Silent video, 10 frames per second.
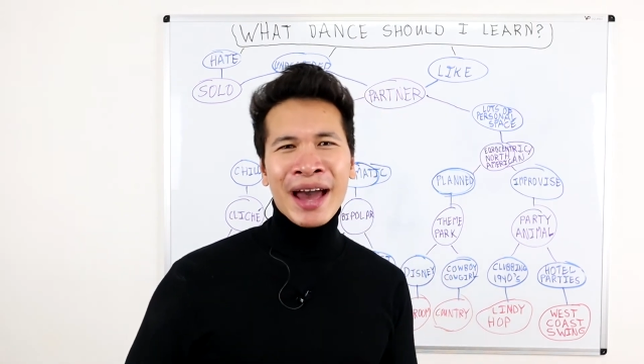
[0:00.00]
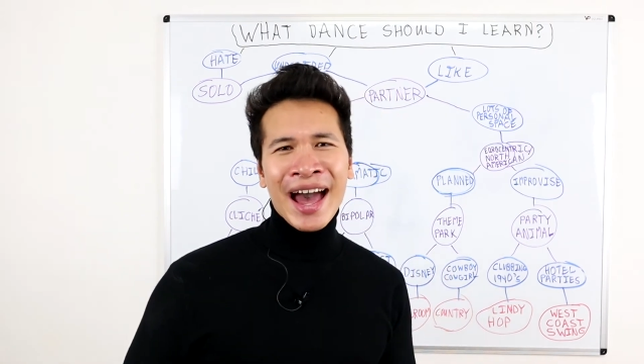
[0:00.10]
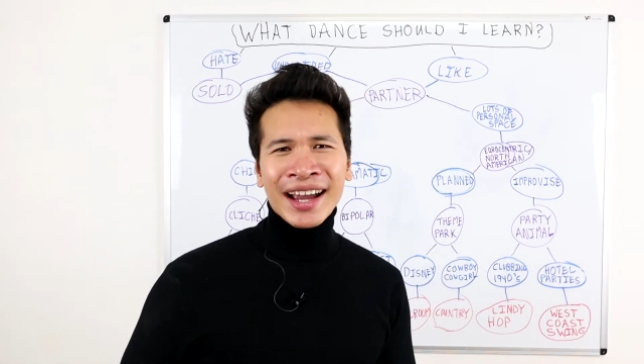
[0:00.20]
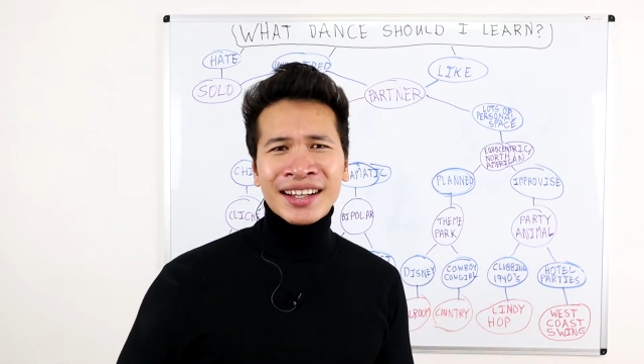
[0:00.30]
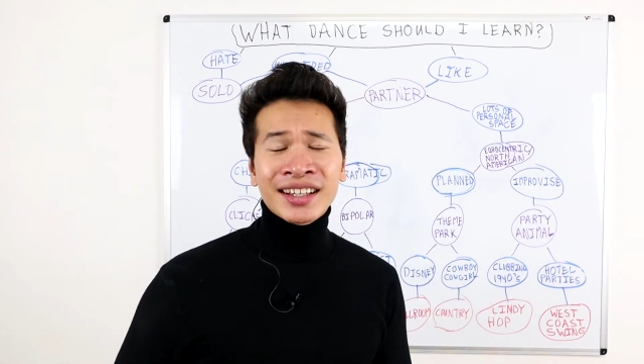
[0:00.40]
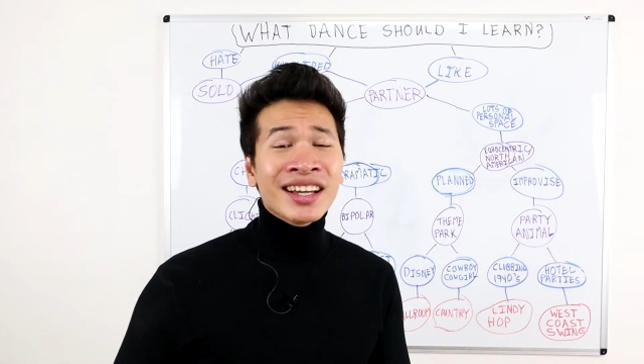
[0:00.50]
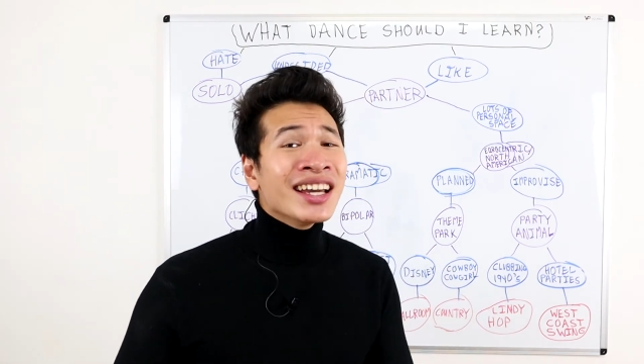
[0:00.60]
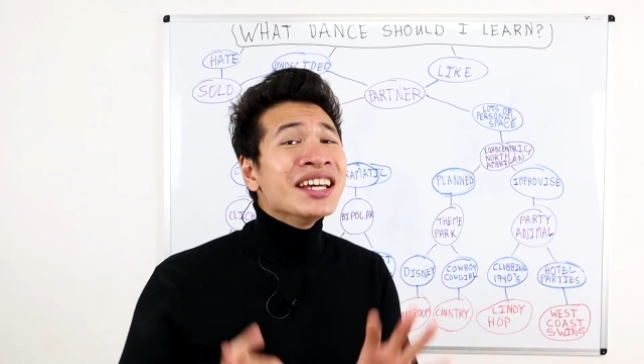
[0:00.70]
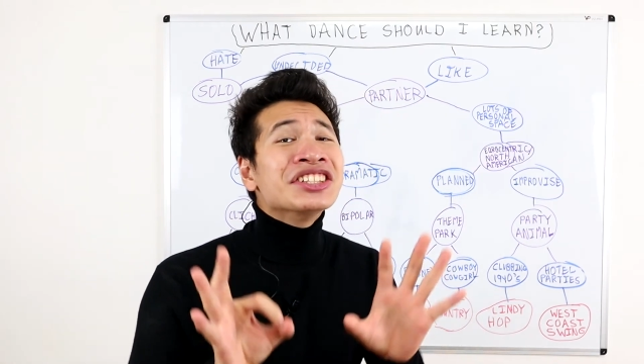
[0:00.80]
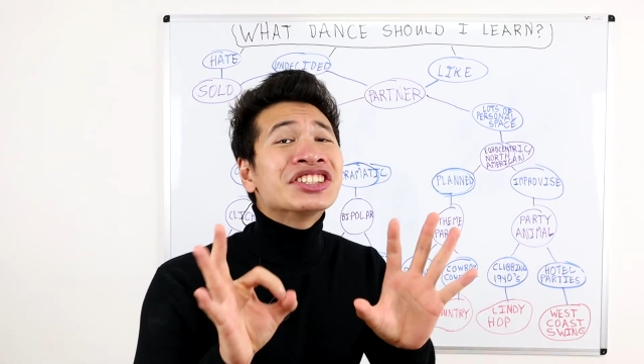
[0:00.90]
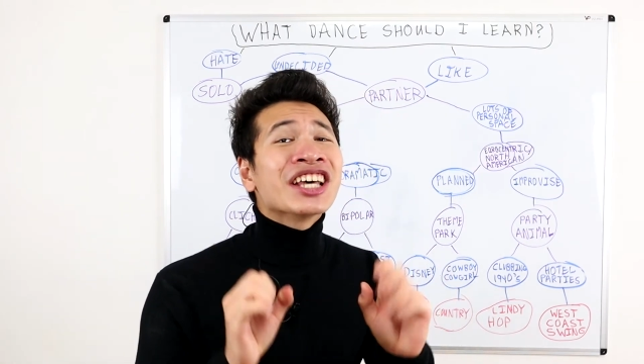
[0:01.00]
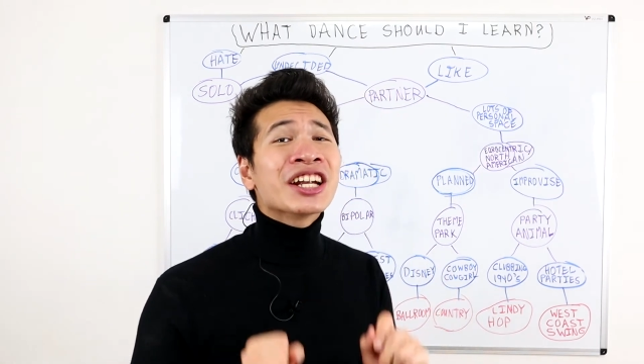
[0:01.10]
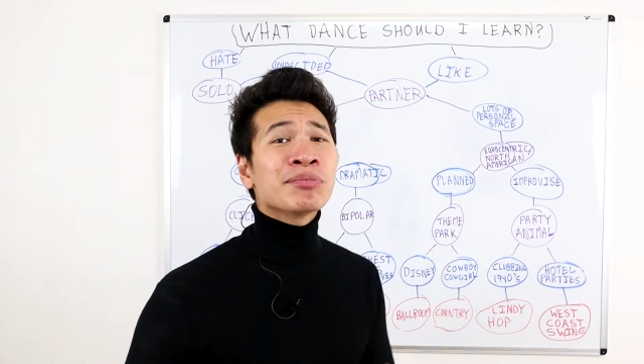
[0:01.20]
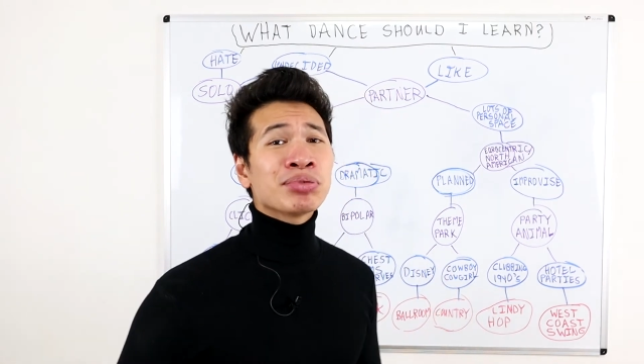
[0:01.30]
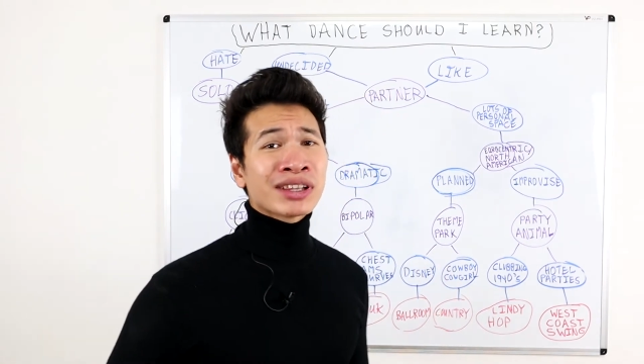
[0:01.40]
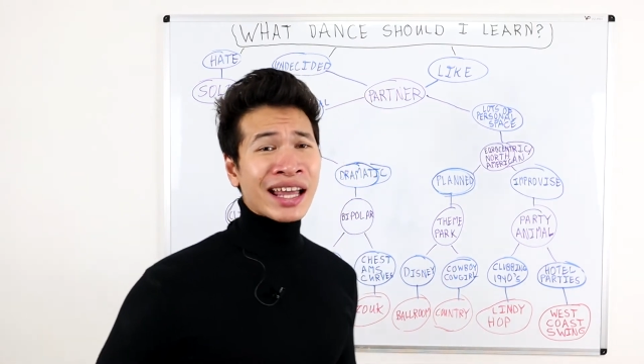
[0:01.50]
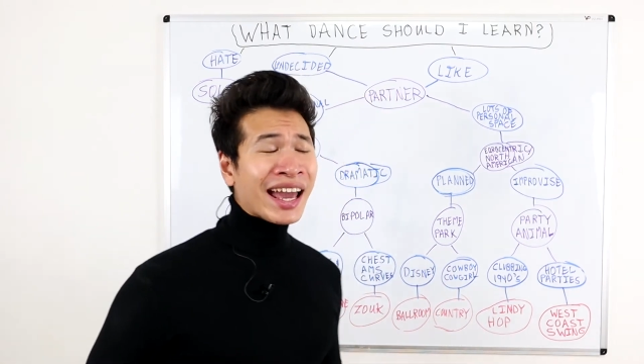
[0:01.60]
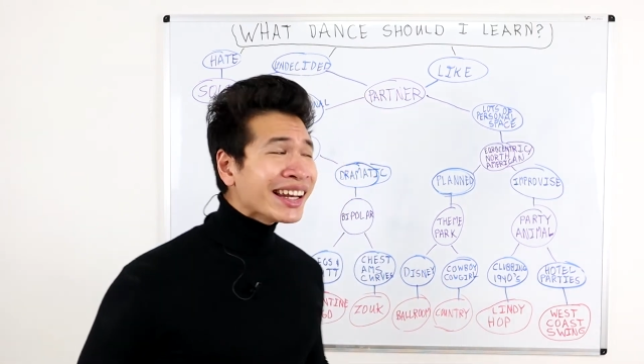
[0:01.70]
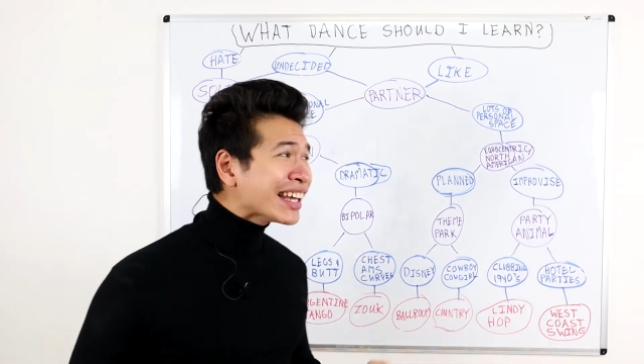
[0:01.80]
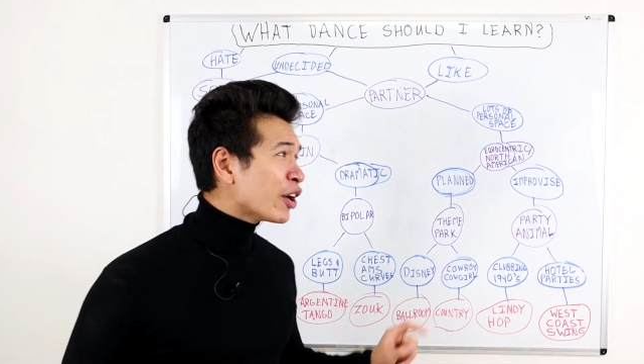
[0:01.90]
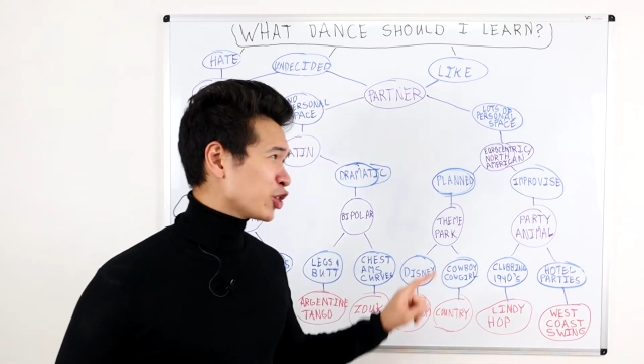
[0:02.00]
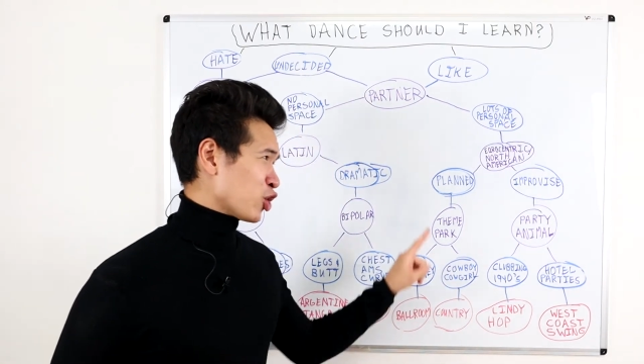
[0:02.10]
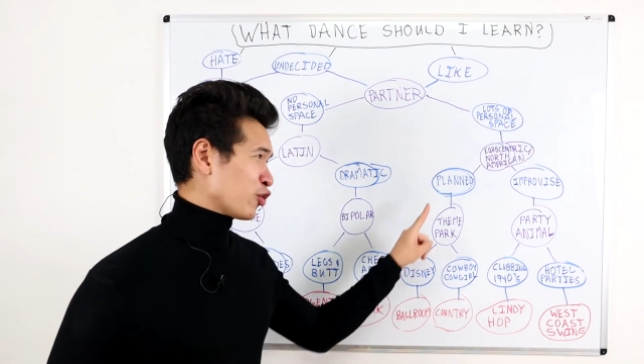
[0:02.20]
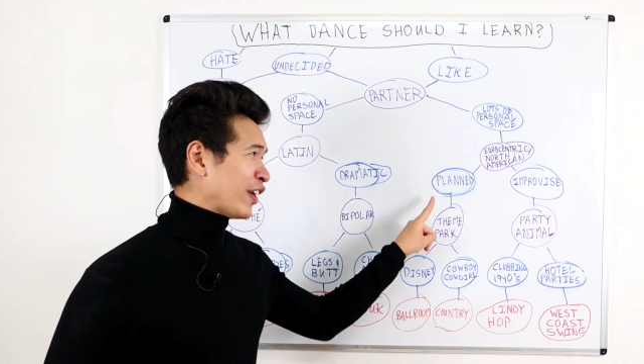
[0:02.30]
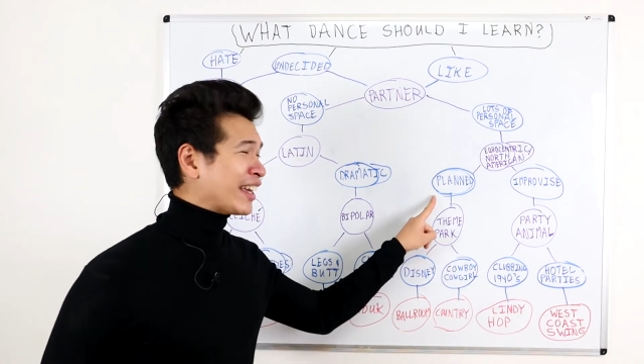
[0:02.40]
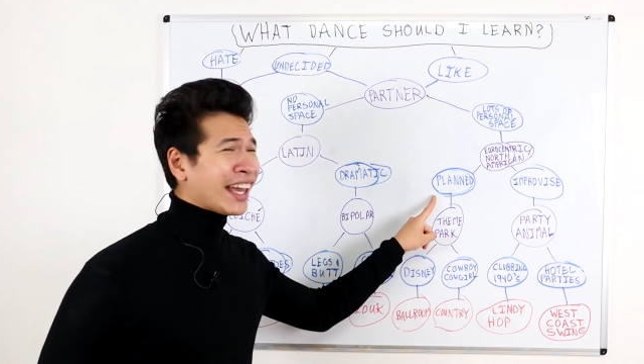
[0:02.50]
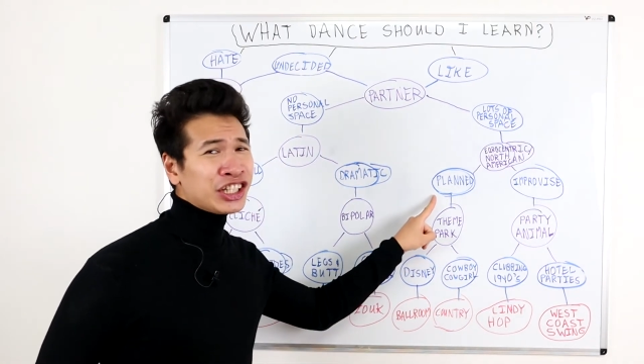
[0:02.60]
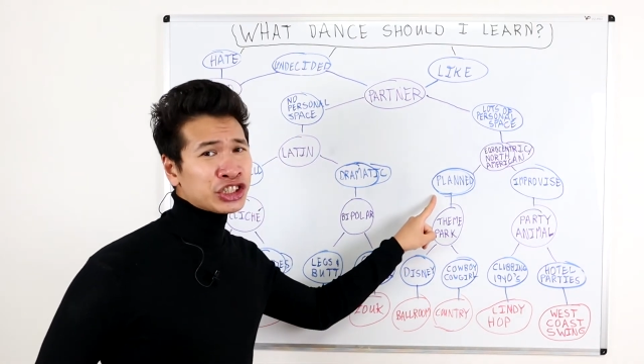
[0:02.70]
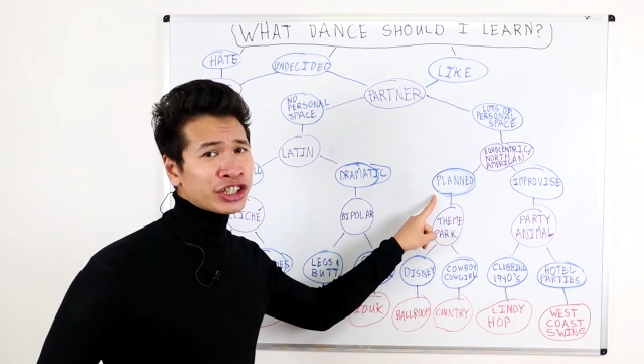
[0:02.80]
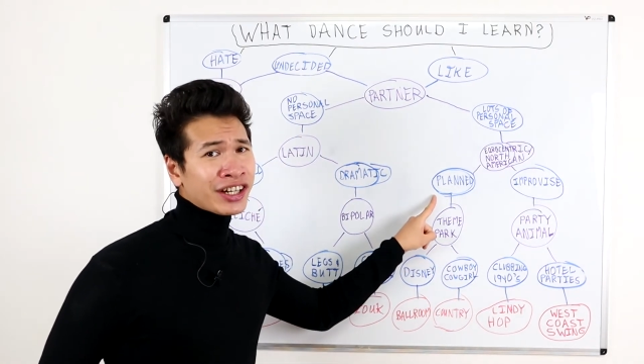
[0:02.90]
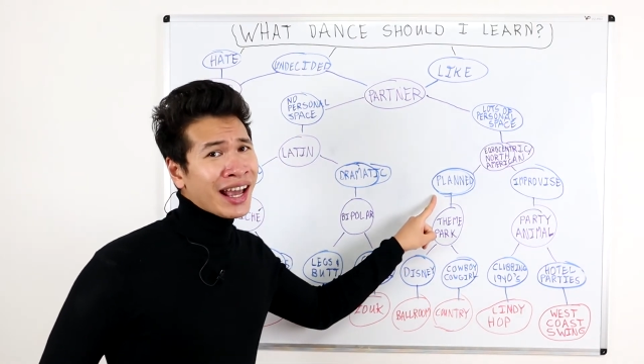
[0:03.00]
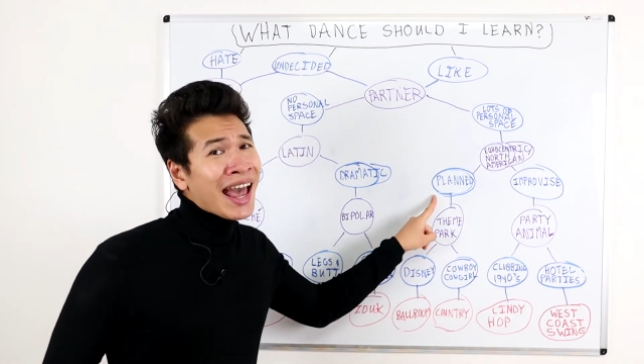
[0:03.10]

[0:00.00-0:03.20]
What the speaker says: back, instead of planning out your vacation